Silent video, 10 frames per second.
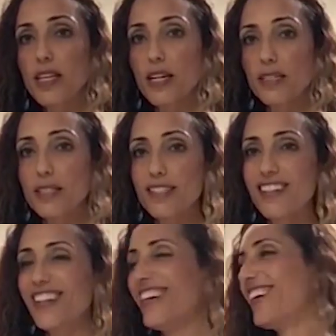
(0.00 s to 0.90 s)
Yes.
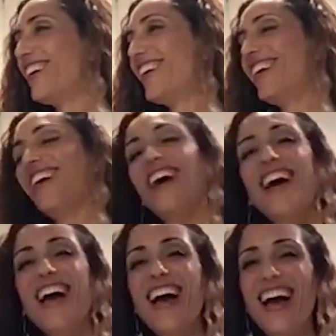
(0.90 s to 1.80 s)

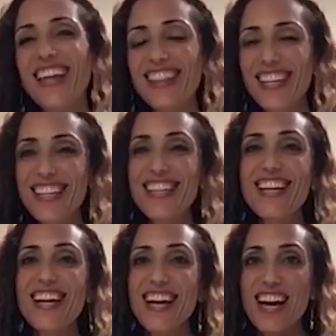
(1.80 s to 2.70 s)
And then
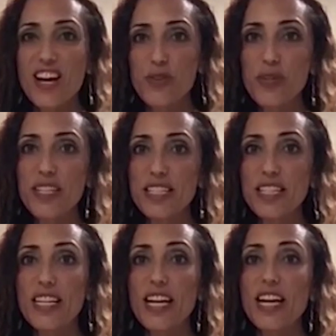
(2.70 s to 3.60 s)
rinse
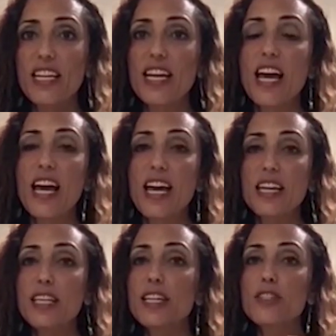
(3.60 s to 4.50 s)
it again,
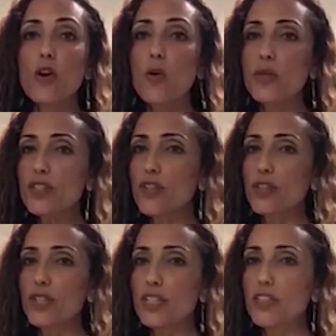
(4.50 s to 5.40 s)
and it's always
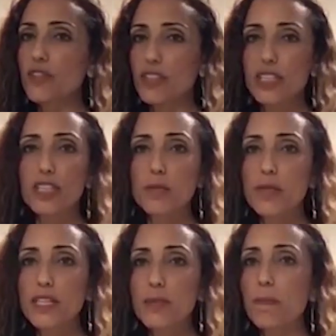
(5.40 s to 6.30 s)
going to leave a little
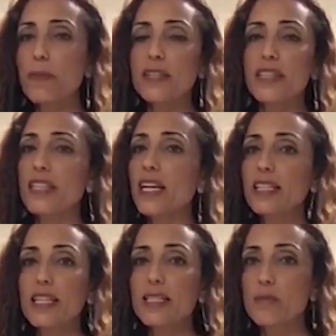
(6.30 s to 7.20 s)
bit, but
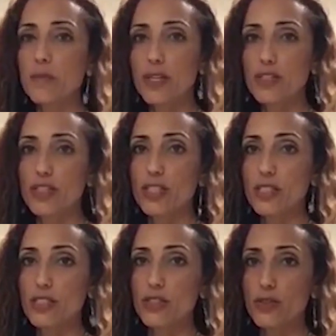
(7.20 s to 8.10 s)
not as much
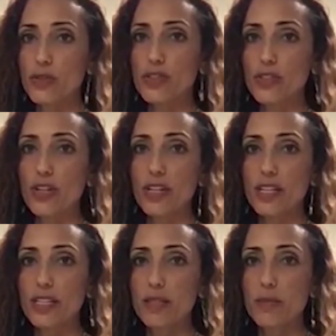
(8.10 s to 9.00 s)
as you
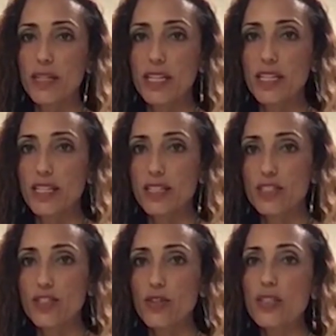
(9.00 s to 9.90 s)
started in the beginning.
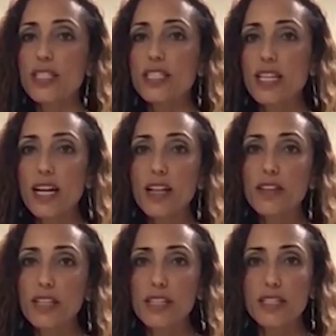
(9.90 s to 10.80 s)
So it's the
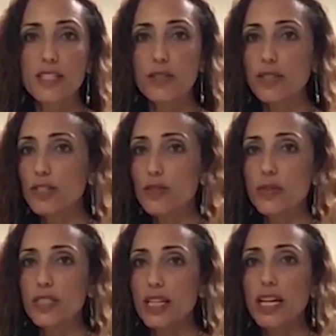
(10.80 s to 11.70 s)
healthiest,
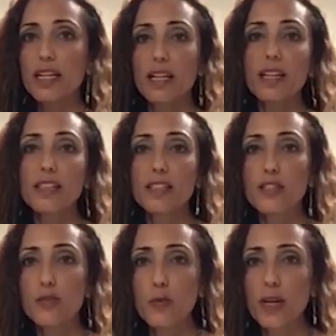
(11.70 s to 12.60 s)
literally the
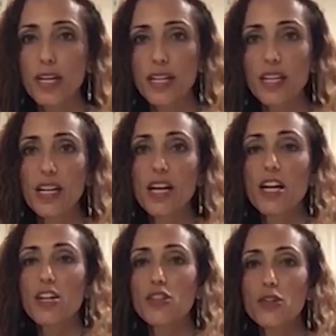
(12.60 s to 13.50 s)
healthiest way
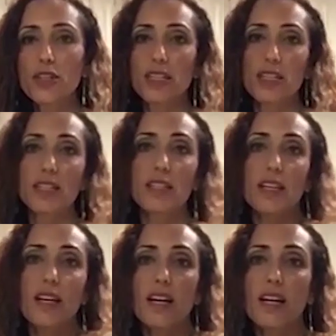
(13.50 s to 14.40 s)
you can